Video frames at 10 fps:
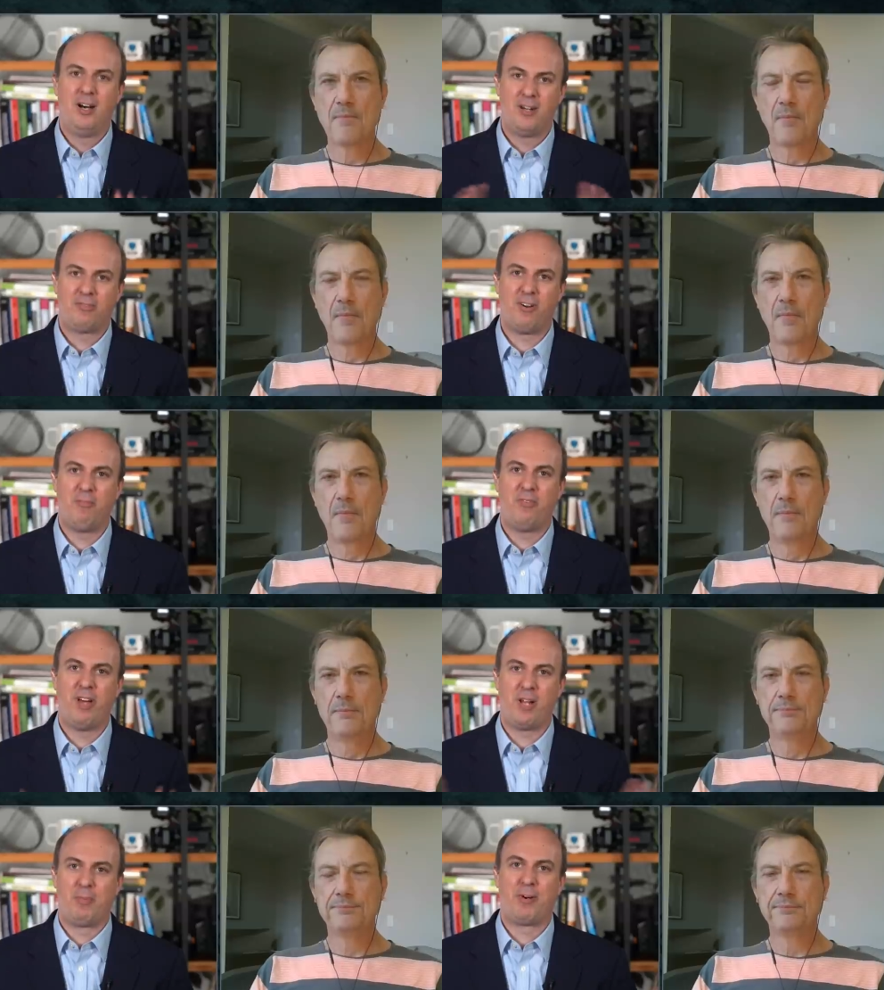Speaker 1: uh, from
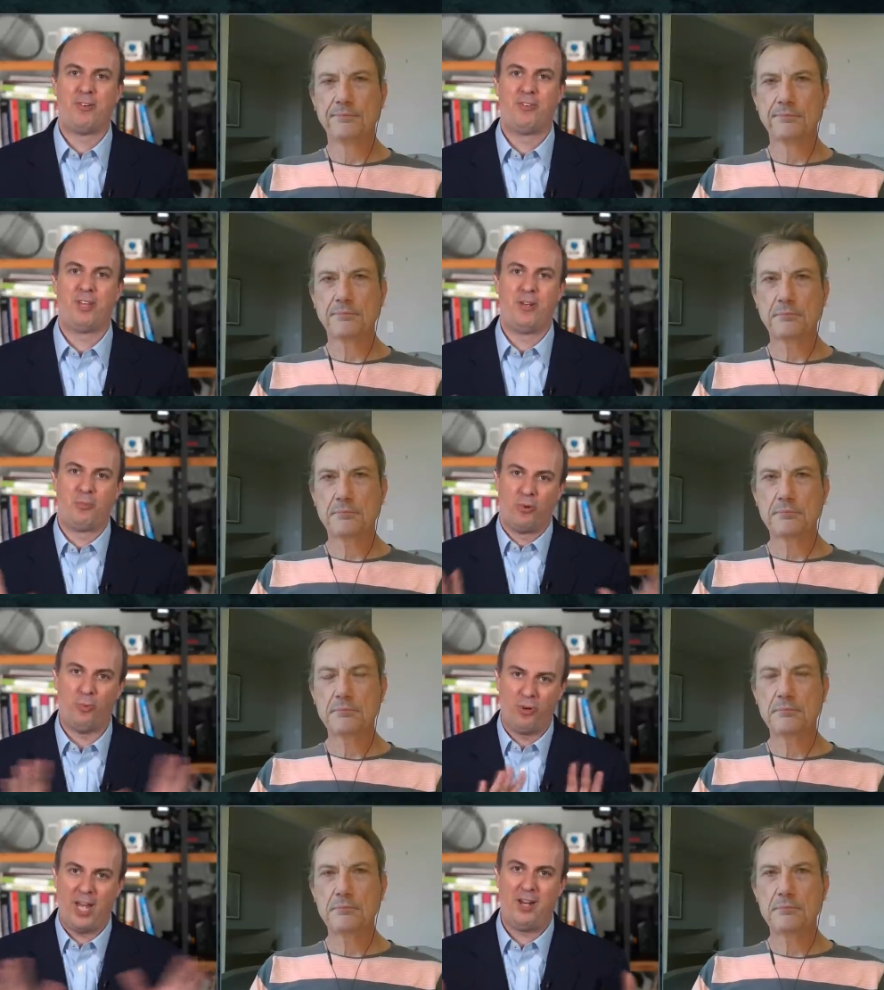developers, and
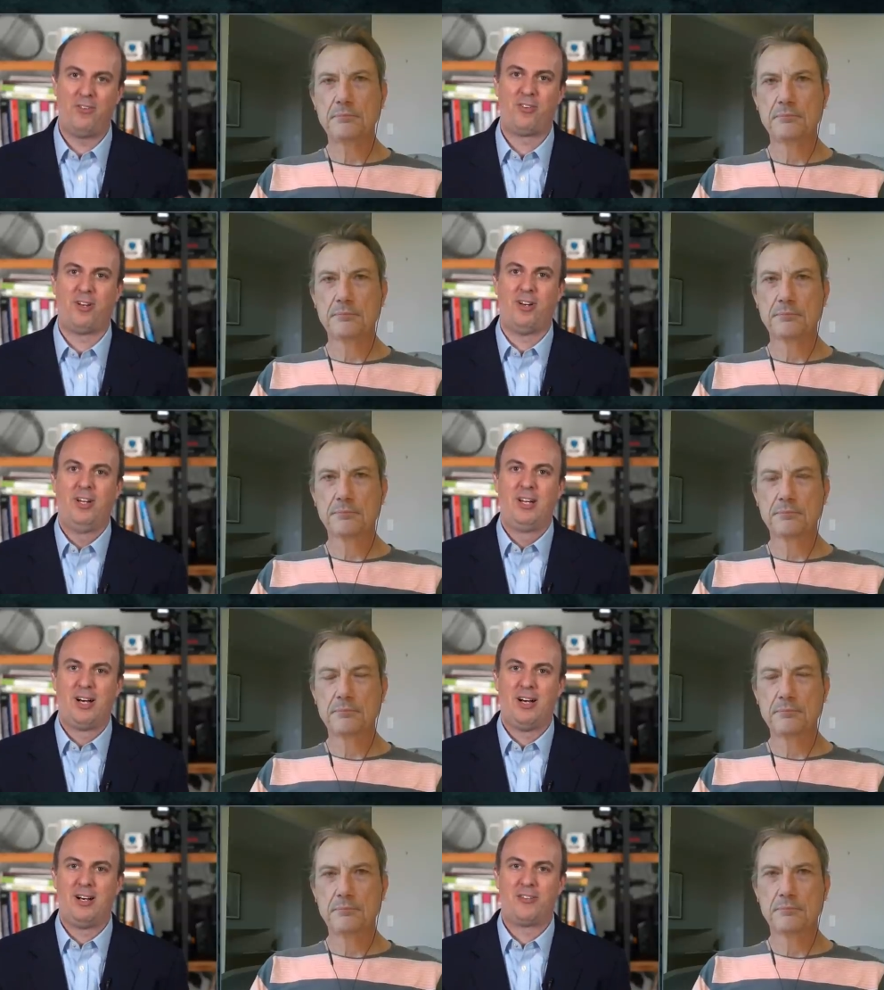we'll, we'll get into
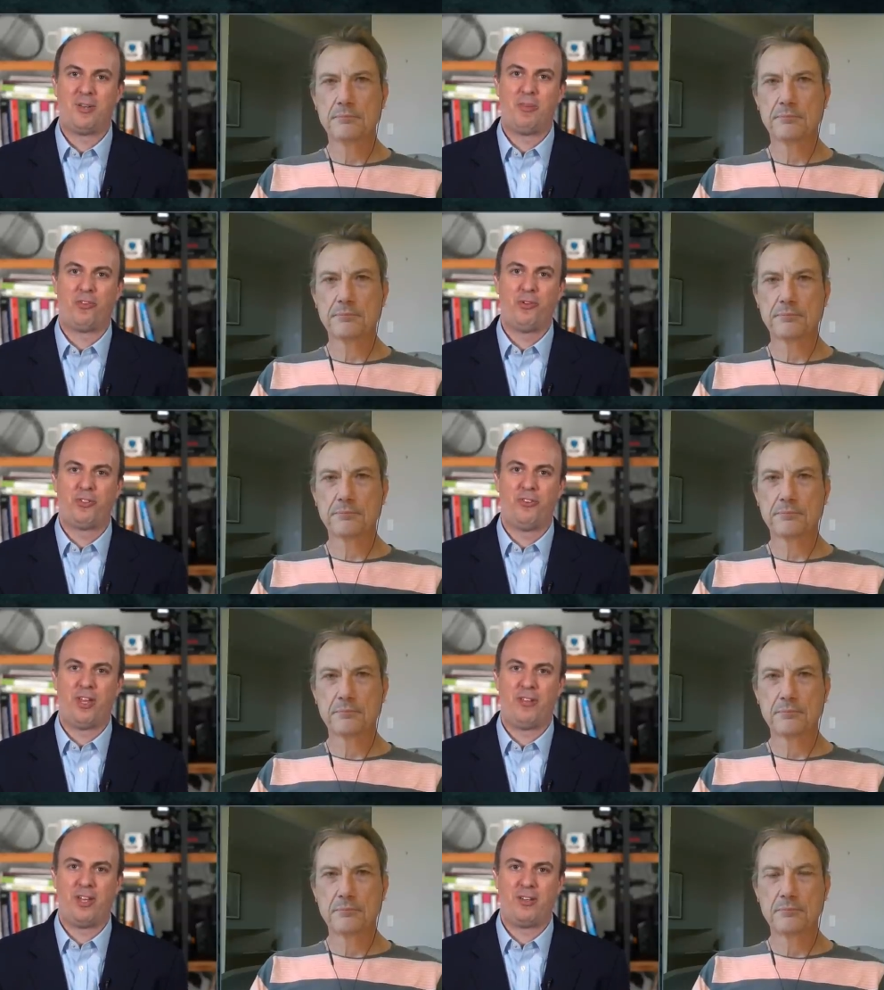uh, some of the
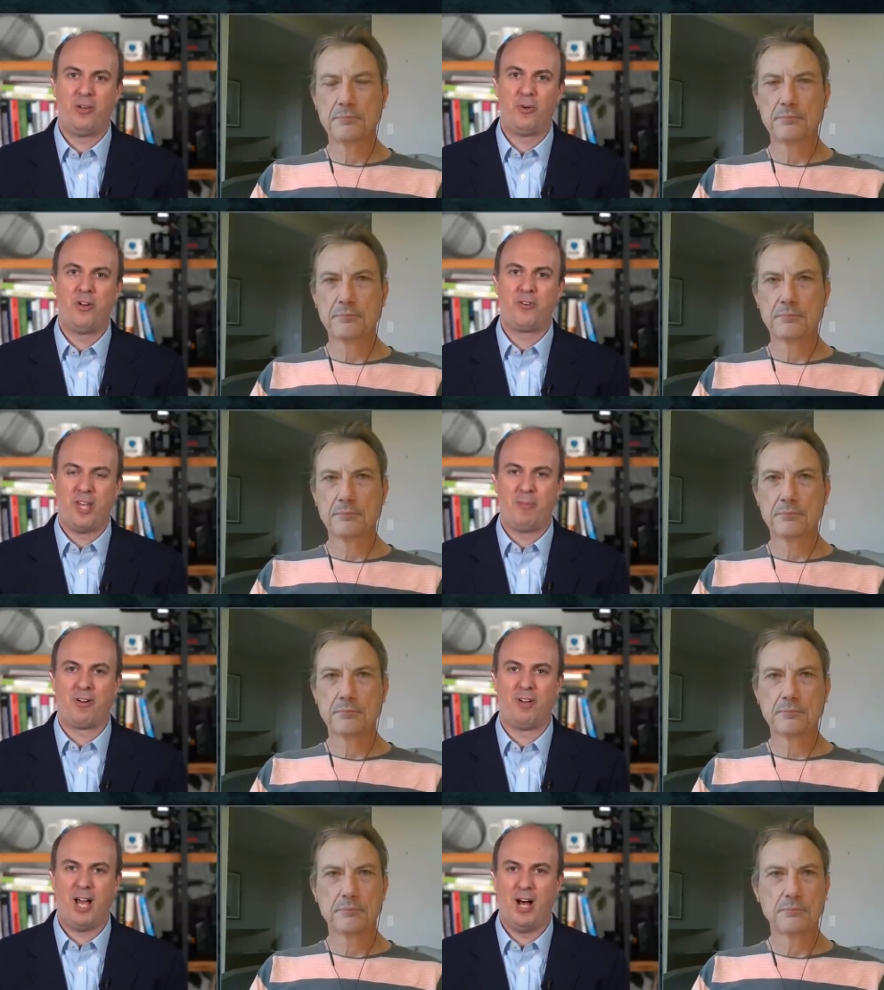solutions that, that you and your
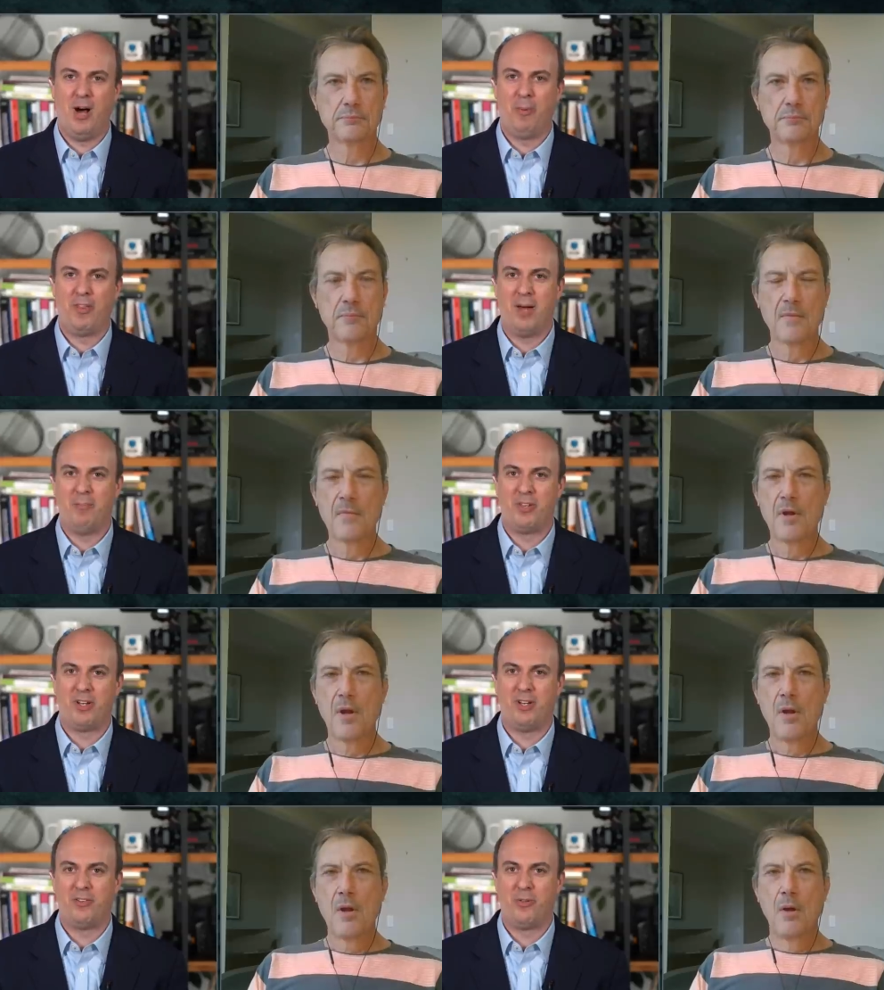team are helping
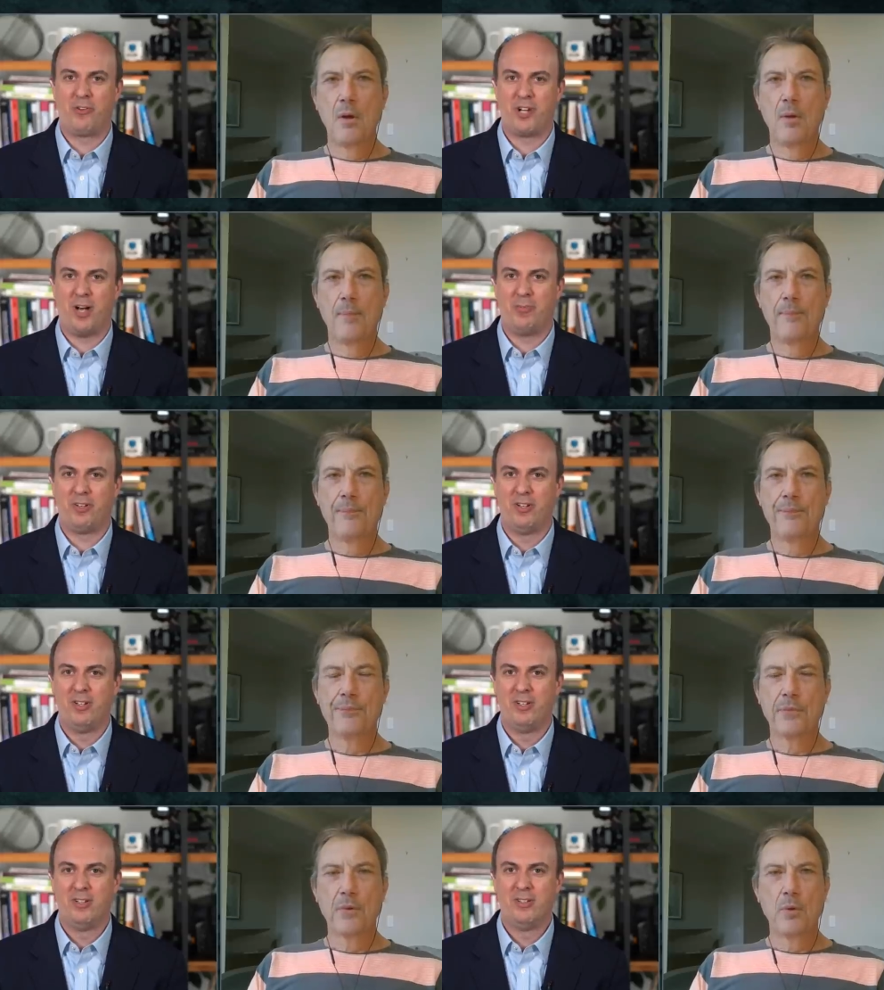them to do their jobs.
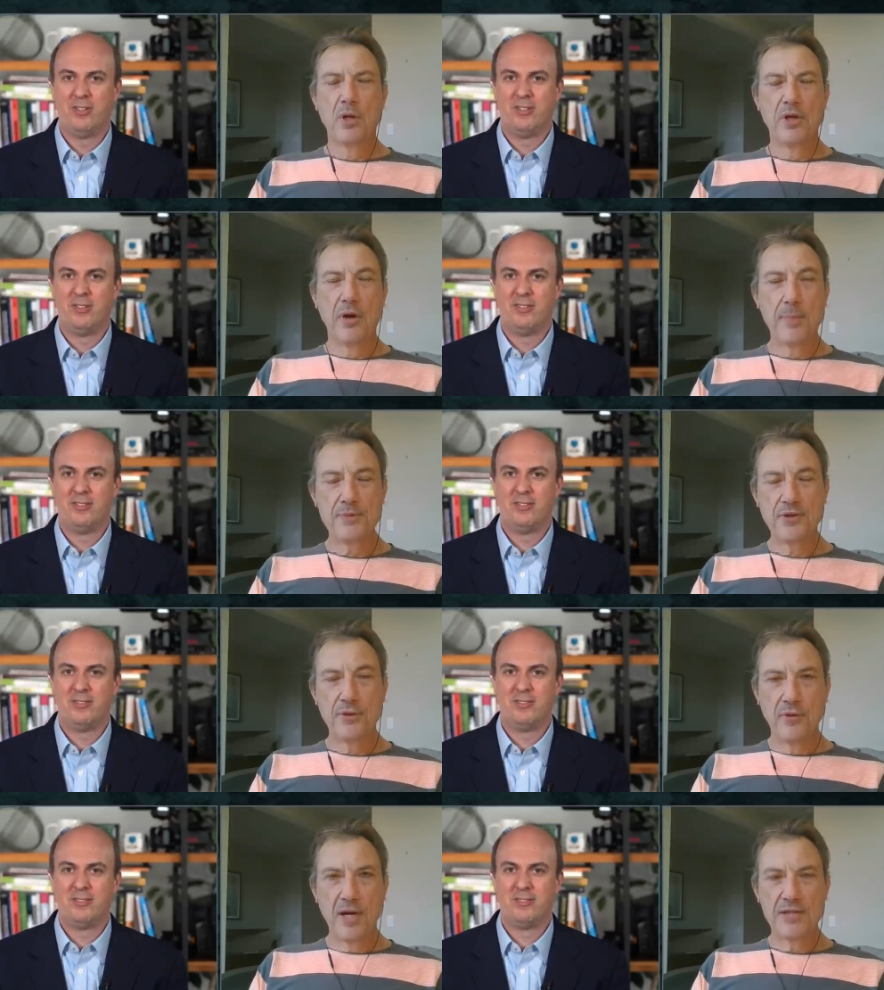Well, you're
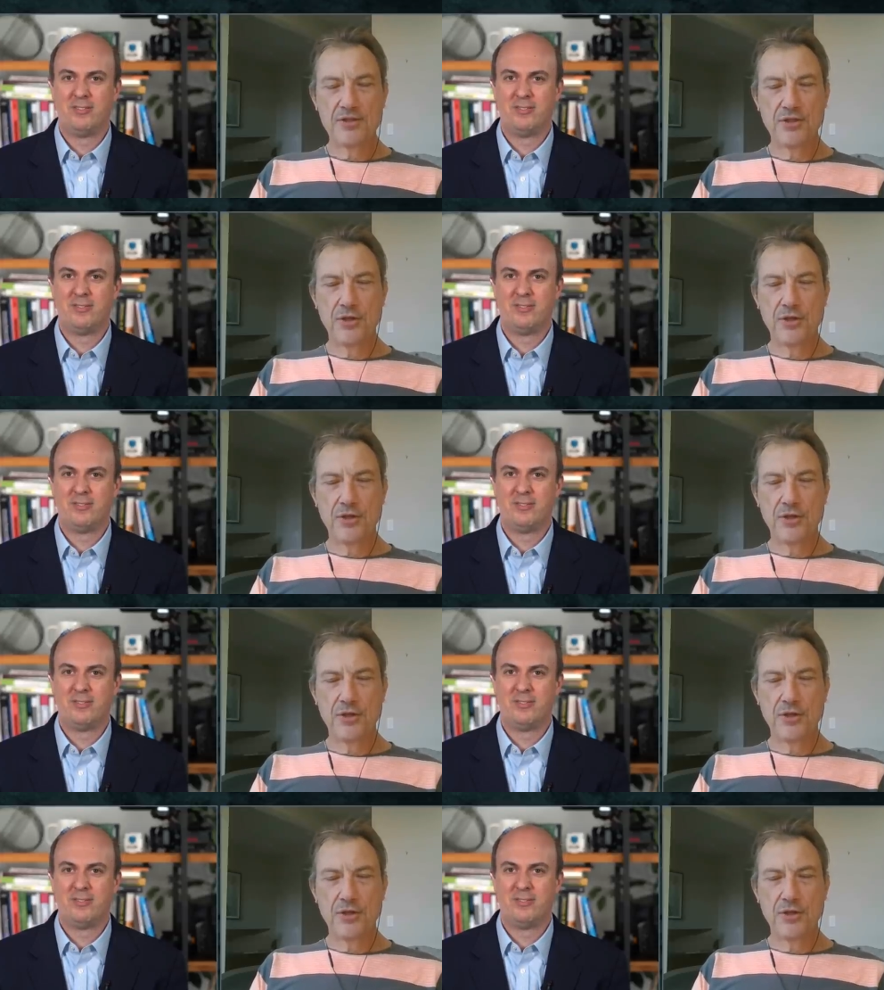absolutely right,